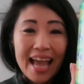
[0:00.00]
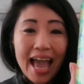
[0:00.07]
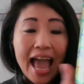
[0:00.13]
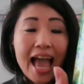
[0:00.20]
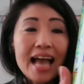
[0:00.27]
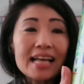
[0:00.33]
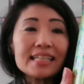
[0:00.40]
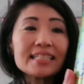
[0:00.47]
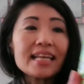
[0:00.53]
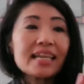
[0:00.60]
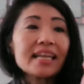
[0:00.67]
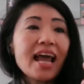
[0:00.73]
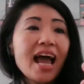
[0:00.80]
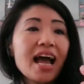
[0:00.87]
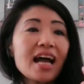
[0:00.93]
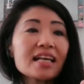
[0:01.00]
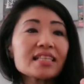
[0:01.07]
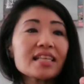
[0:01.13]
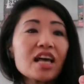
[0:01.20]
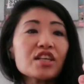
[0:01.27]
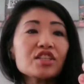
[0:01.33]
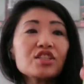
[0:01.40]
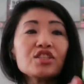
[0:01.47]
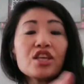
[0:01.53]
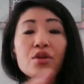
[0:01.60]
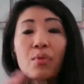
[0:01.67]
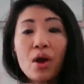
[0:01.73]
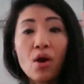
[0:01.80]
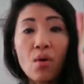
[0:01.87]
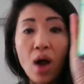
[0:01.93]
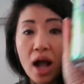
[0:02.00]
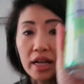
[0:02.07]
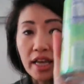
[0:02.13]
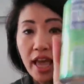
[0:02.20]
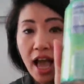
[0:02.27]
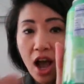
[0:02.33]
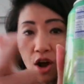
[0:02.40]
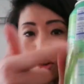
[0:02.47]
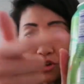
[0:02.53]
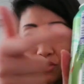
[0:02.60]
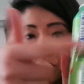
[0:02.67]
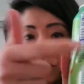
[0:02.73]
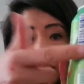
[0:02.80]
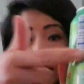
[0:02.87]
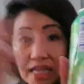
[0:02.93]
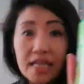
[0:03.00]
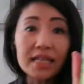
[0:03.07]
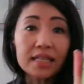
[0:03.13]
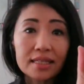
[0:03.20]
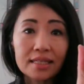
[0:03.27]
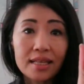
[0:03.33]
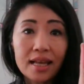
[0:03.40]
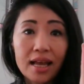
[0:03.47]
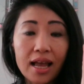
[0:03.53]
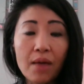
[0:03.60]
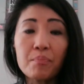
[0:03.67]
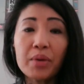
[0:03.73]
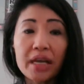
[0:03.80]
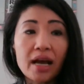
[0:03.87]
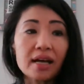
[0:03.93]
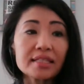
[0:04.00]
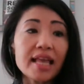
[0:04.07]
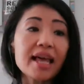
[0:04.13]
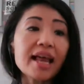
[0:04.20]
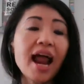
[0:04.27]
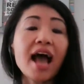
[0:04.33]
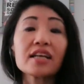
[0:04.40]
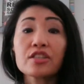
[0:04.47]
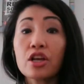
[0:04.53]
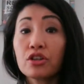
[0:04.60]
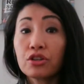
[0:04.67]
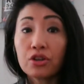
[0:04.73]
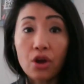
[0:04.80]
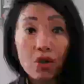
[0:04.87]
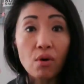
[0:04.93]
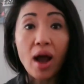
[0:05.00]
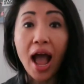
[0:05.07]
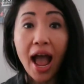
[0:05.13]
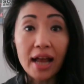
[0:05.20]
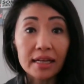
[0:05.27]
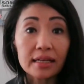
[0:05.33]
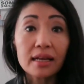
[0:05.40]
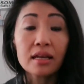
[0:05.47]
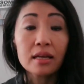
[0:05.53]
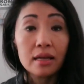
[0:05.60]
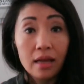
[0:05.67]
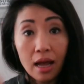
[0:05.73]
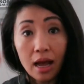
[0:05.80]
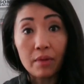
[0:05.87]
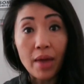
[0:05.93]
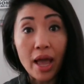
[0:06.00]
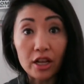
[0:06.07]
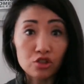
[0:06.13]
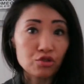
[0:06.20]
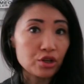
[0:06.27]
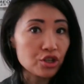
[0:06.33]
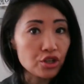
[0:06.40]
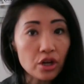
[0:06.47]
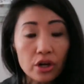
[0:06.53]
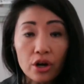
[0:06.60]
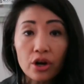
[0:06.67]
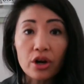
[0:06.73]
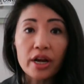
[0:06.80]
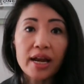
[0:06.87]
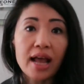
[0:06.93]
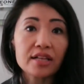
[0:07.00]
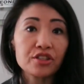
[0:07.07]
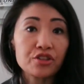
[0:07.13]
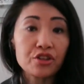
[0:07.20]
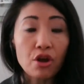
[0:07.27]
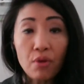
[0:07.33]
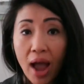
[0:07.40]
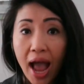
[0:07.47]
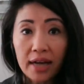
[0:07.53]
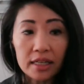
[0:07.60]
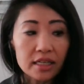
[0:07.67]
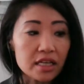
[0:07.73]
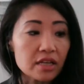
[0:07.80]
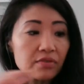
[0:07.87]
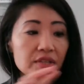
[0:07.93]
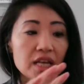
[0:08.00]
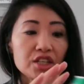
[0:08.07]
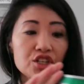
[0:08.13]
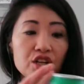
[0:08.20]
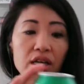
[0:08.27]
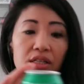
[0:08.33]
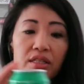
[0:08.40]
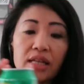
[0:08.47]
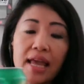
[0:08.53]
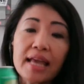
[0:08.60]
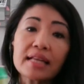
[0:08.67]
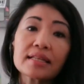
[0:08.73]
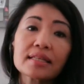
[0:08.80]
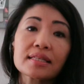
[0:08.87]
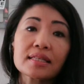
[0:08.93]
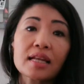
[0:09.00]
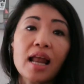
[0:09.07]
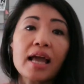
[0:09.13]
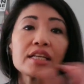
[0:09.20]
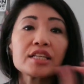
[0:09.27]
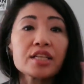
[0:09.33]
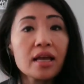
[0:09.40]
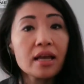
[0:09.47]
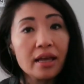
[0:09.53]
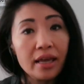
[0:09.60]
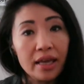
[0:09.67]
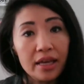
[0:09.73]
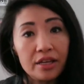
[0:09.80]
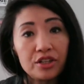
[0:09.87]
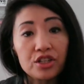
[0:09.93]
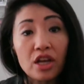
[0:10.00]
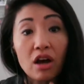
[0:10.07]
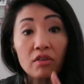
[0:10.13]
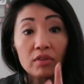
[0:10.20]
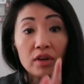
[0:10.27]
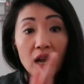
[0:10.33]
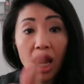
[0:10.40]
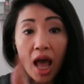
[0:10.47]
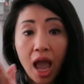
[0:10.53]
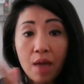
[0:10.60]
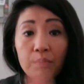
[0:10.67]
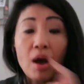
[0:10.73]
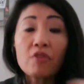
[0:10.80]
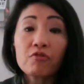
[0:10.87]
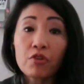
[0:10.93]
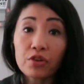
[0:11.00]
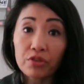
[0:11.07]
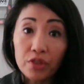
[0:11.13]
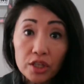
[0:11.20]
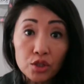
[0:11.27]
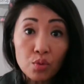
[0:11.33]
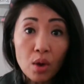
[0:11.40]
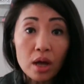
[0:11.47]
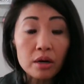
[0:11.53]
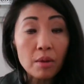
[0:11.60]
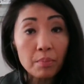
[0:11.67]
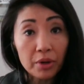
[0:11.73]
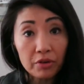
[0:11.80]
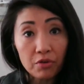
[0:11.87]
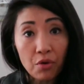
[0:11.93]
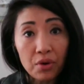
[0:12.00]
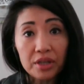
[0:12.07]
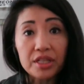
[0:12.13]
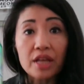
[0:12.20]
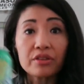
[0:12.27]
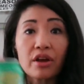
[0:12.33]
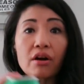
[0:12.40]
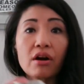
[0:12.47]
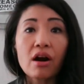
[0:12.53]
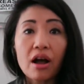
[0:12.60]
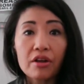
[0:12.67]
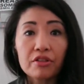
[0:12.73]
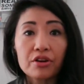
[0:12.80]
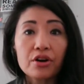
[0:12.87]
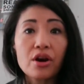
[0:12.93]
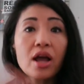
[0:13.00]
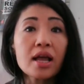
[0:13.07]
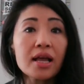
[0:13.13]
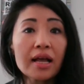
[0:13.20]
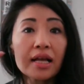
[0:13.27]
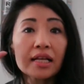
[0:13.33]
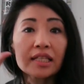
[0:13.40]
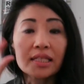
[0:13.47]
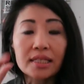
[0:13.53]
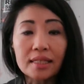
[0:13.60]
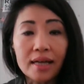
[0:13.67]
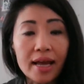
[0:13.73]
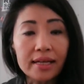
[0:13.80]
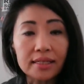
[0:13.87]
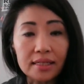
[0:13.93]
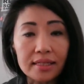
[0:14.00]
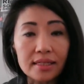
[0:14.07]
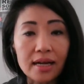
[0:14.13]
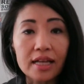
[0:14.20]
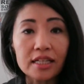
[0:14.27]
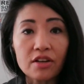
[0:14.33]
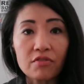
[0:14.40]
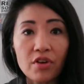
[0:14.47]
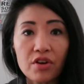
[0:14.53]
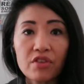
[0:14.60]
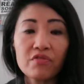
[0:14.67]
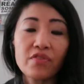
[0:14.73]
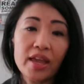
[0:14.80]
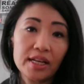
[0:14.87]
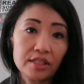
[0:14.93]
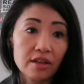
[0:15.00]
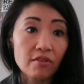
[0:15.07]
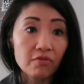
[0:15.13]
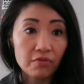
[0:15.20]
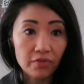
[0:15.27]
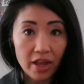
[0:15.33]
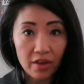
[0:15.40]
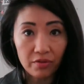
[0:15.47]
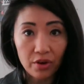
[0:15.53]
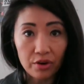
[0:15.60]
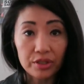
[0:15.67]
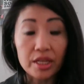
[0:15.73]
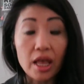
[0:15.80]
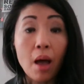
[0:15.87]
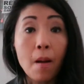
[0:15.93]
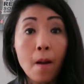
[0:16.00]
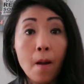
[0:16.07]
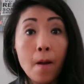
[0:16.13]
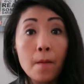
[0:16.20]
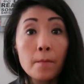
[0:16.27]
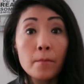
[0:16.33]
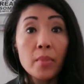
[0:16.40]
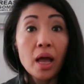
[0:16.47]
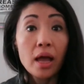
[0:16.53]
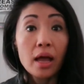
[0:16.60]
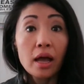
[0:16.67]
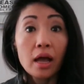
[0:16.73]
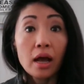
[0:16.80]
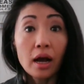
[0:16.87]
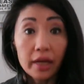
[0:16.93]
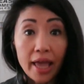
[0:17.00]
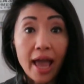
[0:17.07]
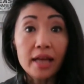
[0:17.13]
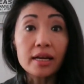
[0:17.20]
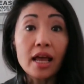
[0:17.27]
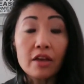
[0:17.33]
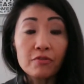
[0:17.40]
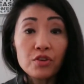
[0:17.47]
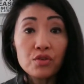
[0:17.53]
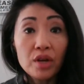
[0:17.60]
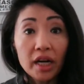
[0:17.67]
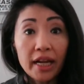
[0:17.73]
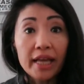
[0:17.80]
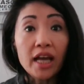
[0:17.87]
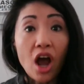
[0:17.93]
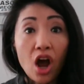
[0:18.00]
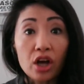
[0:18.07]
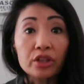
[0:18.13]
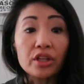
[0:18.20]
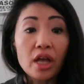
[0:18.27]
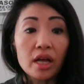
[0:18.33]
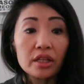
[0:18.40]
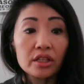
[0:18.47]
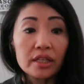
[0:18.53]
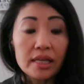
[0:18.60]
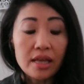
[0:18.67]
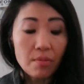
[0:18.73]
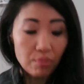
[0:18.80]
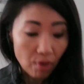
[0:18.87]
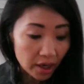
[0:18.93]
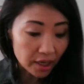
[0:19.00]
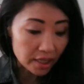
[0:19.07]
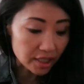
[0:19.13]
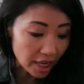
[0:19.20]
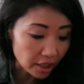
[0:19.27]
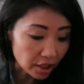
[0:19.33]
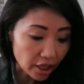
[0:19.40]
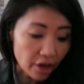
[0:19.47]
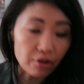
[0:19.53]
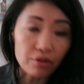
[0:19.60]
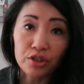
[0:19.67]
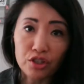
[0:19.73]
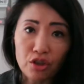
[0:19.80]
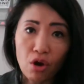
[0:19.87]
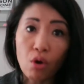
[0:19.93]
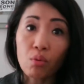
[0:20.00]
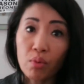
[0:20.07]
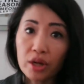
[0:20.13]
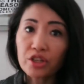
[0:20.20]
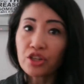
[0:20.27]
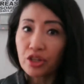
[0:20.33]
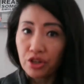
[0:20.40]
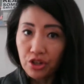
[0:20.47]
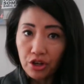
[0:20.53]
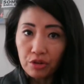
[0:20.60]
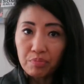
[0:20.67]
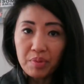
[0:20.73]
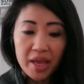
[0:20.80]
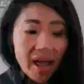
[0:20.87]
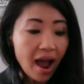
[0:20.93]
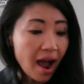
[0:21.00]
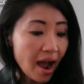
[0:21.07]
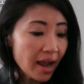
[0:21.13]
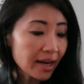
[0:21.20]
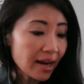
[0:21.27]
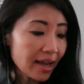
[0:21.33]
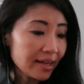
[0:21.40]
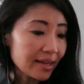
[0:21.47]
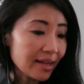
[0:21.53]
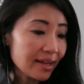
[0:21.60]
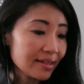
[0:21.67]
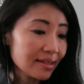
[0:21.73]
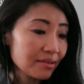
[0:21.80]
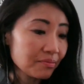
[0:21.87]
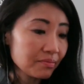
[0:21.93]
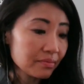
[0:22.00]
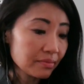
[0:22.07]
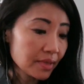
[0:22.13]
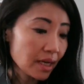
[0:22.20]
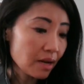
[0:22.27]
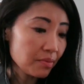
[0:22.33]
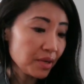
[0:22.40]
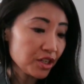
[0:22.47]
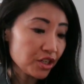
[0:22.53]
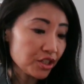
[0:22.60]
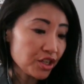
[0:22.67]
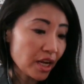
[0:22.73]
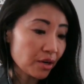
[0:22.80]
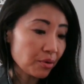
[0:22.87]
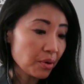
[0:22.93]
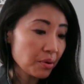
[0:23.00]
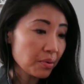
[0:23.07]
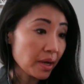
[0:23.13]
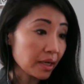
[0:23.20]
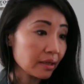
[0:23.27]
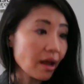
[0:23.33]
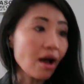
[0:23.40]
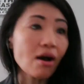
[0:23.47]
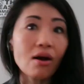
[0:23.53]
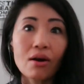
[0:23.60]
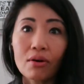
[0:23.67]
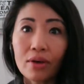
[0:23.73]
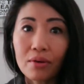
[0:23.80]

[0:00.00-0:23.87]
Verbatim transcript: And it has 0 calories because it has no added extra sugar. It has no additives, just a slight hint of lime for this one. But of course, there are other slight, very faint flavors. Again, if you click on the product in the carousel, which should be highlighted. Let me just check real quick. No,